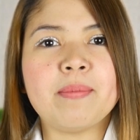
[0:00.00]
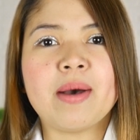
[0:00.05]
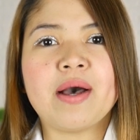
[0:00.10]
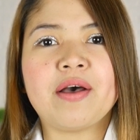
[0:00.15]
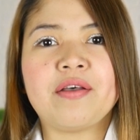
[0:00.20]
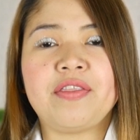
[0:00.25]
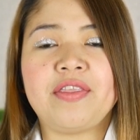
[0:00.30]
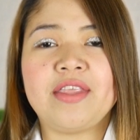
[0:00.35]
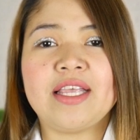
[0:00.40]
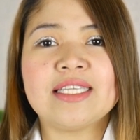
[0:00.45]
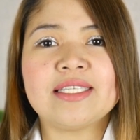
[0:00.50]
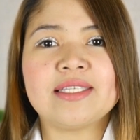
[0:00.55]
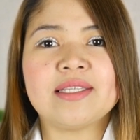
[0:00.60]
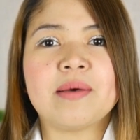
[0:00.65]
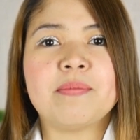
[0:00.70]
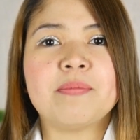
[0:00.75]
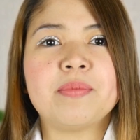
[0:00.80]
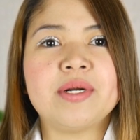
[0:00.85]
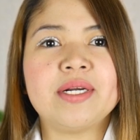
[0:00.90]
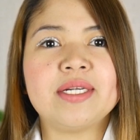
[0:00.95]
about these
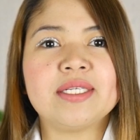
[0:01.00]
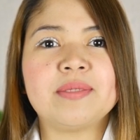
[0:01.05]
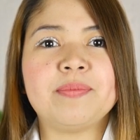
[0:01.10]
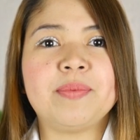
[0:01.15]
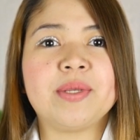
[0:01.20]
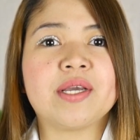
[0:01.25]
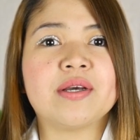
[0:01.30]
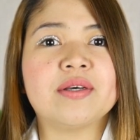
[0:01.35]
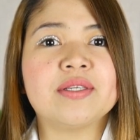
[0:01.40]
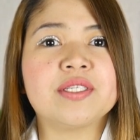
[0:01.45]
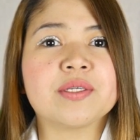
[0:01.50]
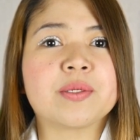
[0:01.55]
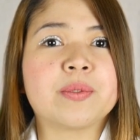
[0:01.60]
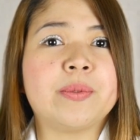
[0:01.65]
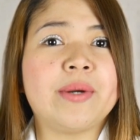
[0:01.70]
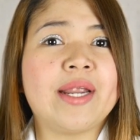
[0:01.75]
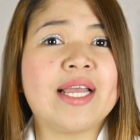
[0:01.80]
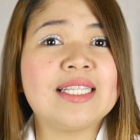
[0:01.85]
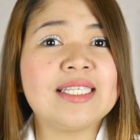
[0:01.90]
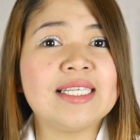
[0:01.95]
numbers because
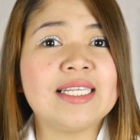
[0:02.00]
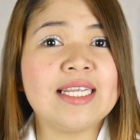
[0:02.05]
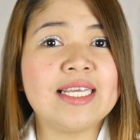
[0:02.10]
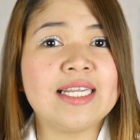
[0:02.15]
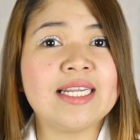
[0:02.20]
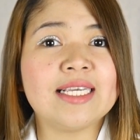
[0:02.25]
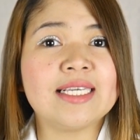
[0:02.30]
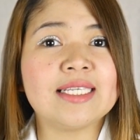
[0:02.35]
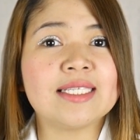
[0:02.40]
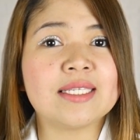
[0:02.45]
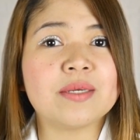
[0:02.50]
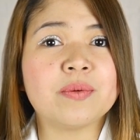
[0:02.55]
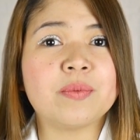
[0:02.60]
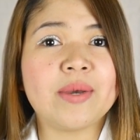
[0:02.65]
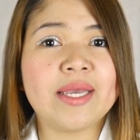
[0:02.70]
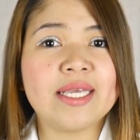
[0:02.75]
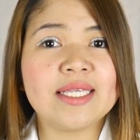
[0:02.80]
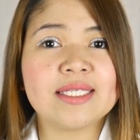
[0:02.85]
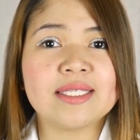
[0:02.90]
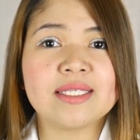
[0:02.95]
creatinine is a
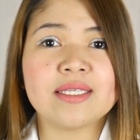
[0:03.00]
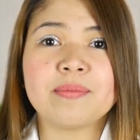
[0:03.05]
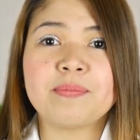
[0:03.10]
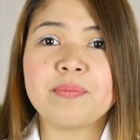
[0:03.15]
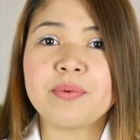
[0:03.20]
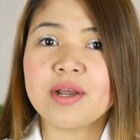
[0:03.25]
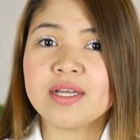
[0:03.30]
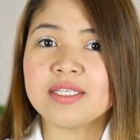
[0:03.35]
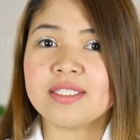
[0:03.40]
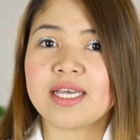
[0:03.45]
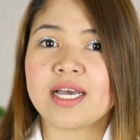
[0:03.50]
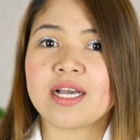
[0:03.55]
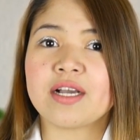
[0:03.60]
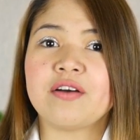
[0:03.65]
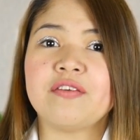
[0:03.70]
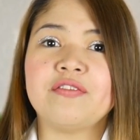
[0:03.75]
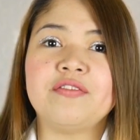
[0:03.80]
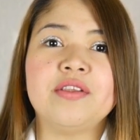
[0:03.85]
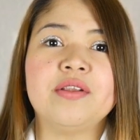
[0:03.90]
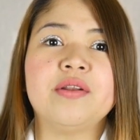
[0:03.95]
waste product
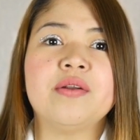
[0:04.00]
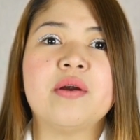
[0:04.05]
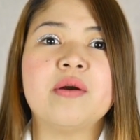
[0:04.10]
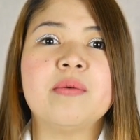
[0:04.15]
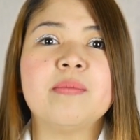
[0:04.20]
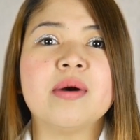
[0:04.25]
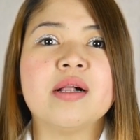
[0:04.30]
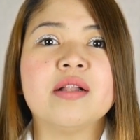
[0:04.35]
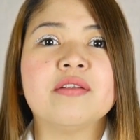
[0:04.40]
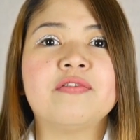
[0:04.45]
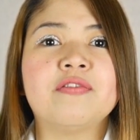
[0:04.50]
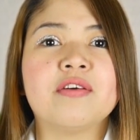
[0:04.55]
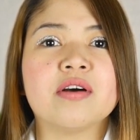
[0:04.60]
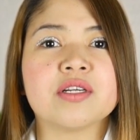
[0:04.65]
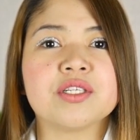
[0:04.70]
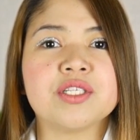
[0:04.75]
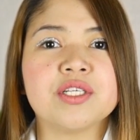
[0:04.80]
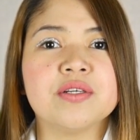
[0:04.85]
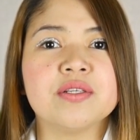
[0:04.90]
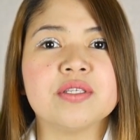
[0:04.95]
of the normal
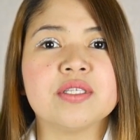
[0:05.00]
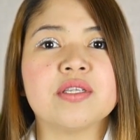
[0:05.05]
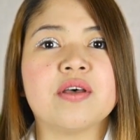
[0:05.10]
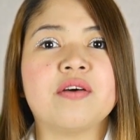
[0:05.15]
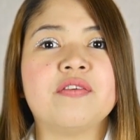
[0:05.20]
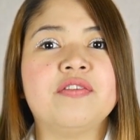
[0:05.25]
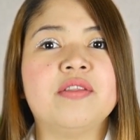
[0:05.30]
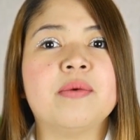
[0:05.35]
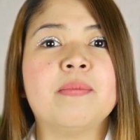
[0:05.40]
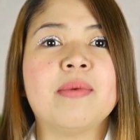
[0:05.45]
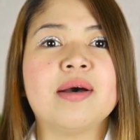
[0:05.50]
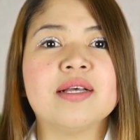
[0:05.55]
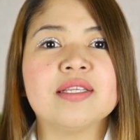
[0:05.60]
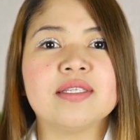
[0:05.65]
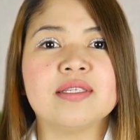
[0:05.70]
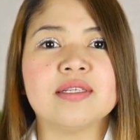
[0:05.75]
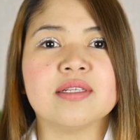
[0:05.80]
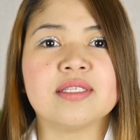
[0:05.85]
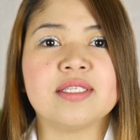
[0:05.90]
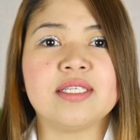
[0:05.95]
functions of the
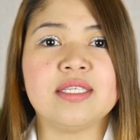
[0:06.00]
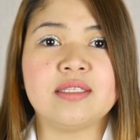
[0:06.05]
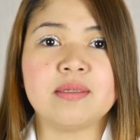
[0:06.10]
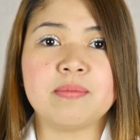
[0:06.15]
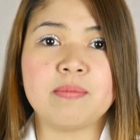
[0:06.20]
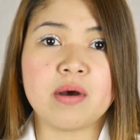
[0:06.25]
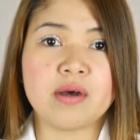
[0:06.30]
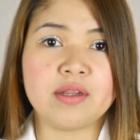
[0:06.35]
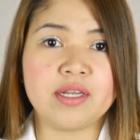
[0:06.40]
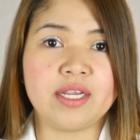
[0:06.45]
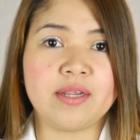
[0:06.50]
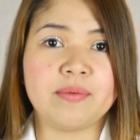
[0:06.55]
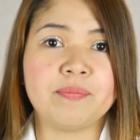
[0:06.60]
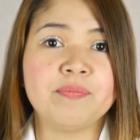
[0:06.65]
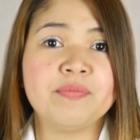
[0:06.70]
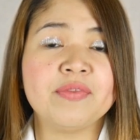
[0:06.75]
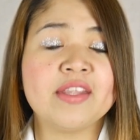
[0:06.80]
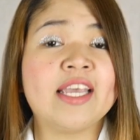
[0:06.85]
muscles in the body.